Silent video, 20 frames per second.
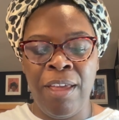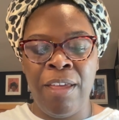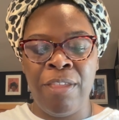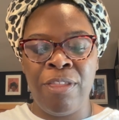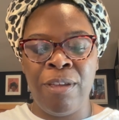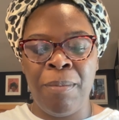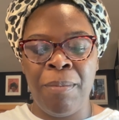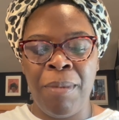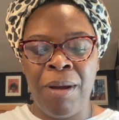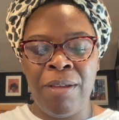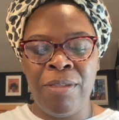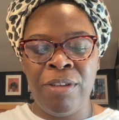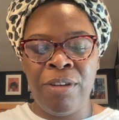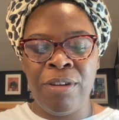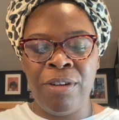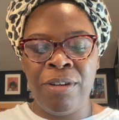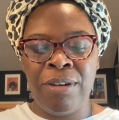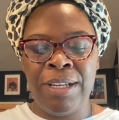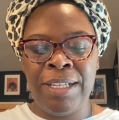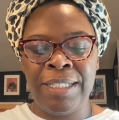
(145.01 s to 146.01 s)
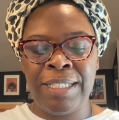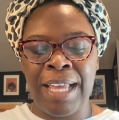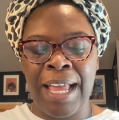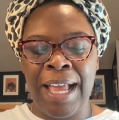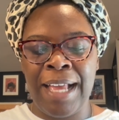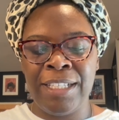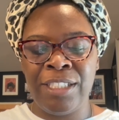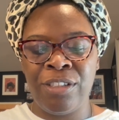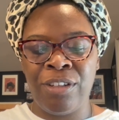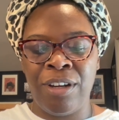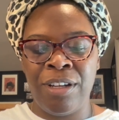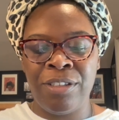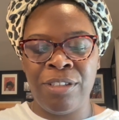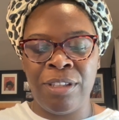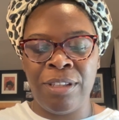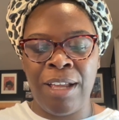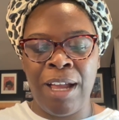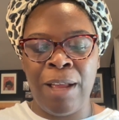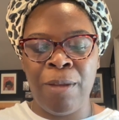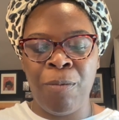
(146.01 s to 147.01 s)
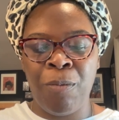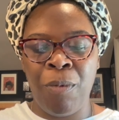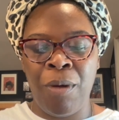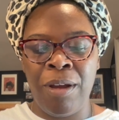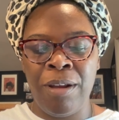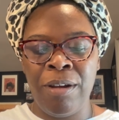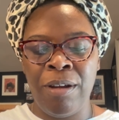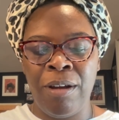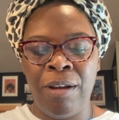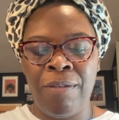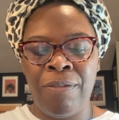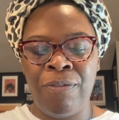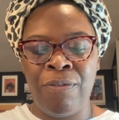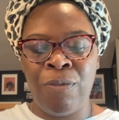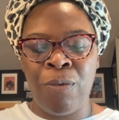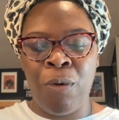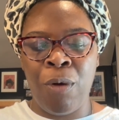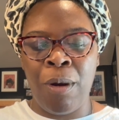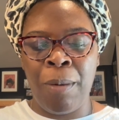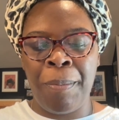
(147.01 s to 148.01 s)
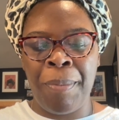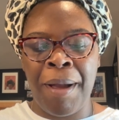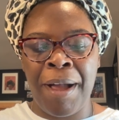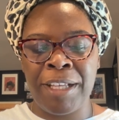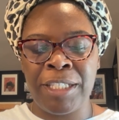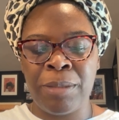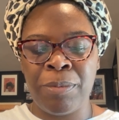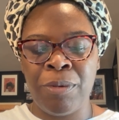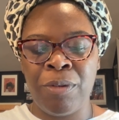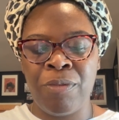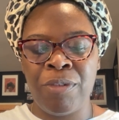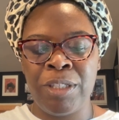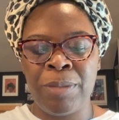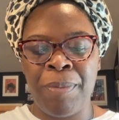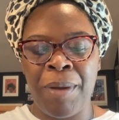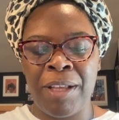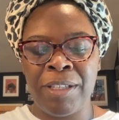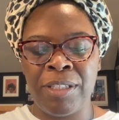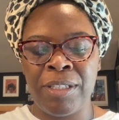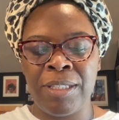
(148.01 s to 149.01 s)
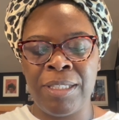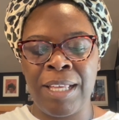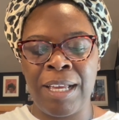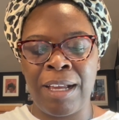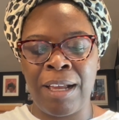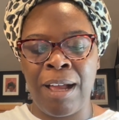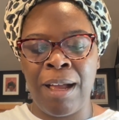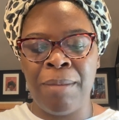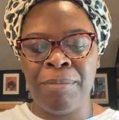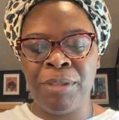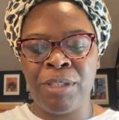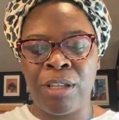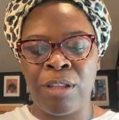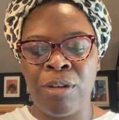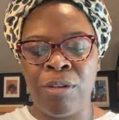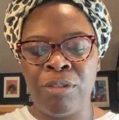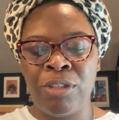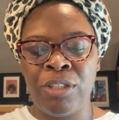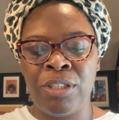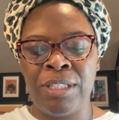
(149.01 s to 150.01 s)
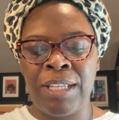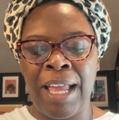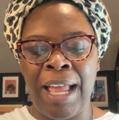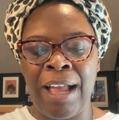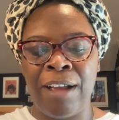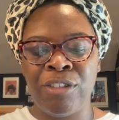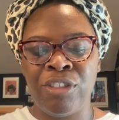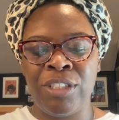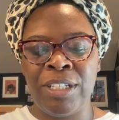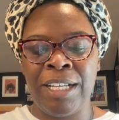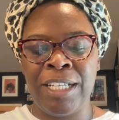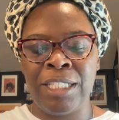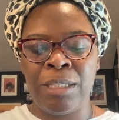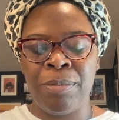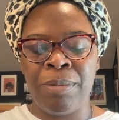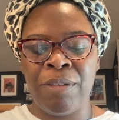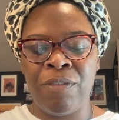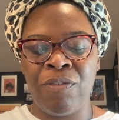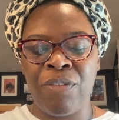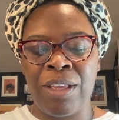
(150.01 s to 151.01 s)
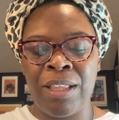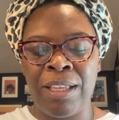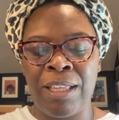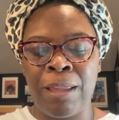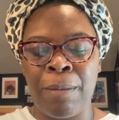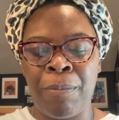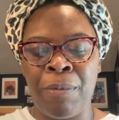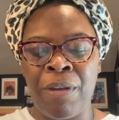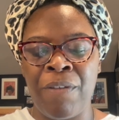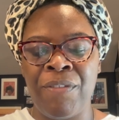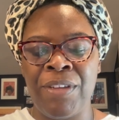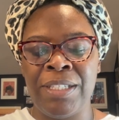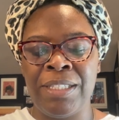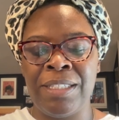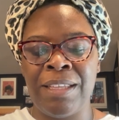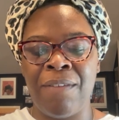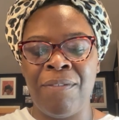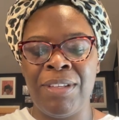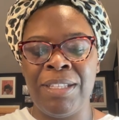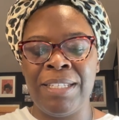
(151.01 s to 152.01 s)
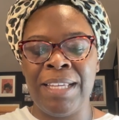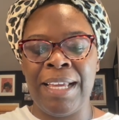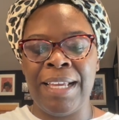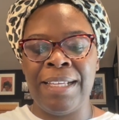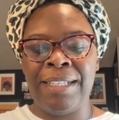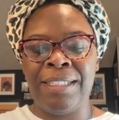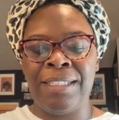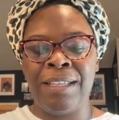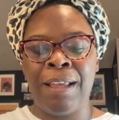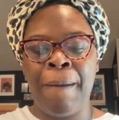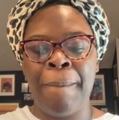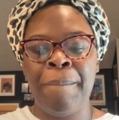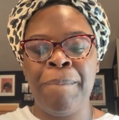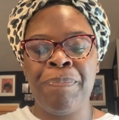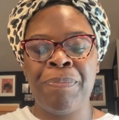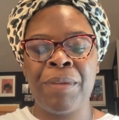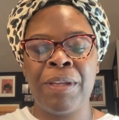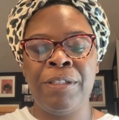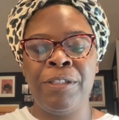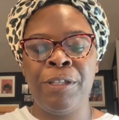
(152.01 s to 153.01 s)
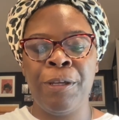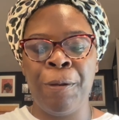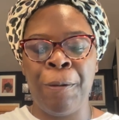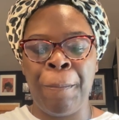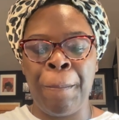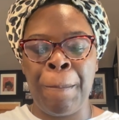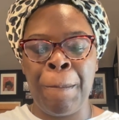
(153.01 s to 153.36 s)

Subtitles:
The mother is asked to underline one of 4 possible responses that comes the closest to how she has been feeling the previous 7 days. 2.